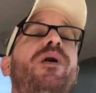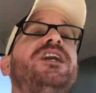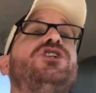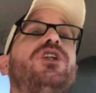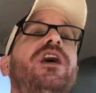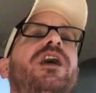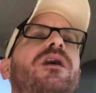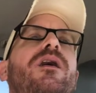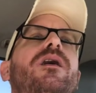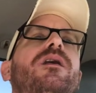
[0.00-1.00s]

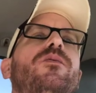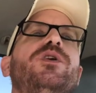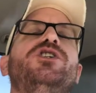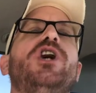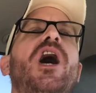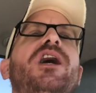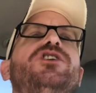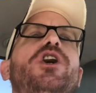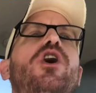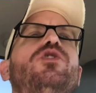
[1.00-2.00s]
Especially when
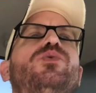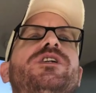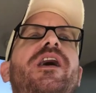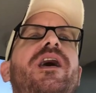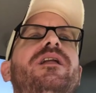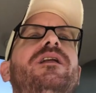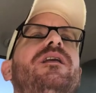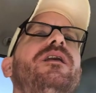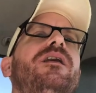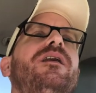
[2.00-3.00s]
John Jones was
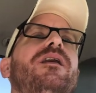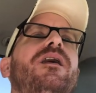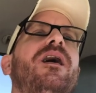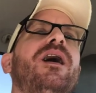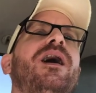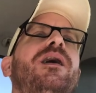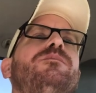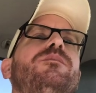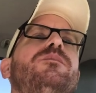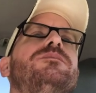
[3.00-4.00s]
hit,
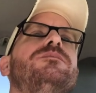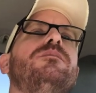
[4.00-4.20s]
uh,